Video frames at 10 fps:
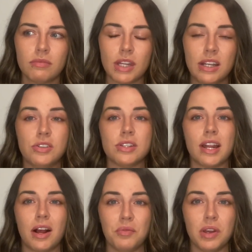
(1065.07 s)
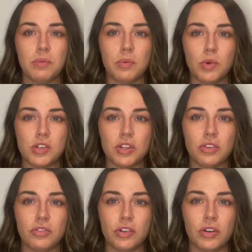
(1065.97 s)
It doesn't help that I've been watching
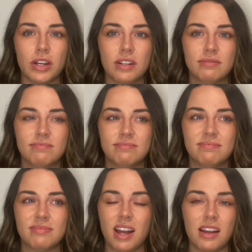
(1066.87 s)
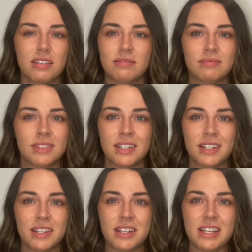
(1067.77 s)
Euphoria. That
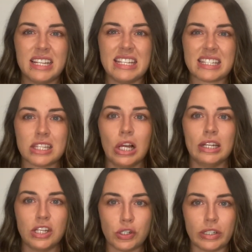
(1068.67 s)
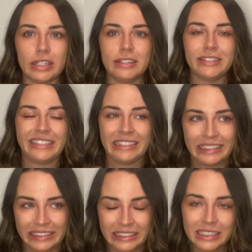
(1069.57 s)
is slightly triggering.
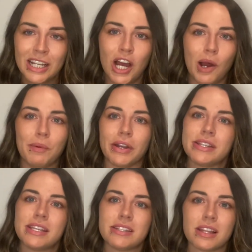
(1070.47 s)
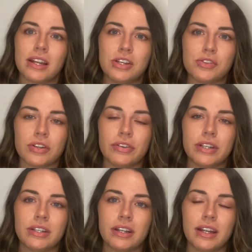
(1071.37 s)
I'll be honest, it is slightly
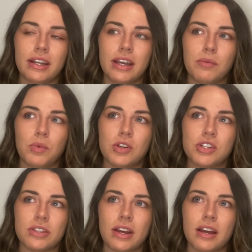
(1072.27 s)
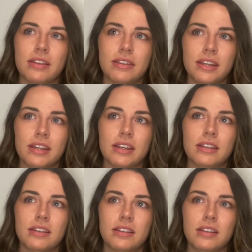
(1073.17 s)
triggering, and I am watching that and
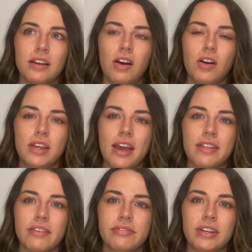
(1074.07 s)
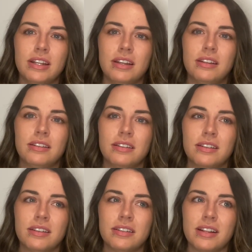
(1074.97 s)
thinking, oh yeah, that feeling,
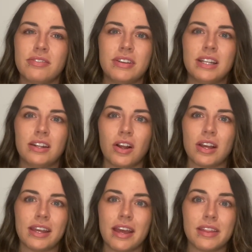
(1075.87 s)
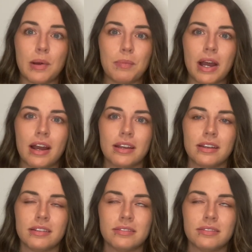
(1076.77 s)
I can get that back.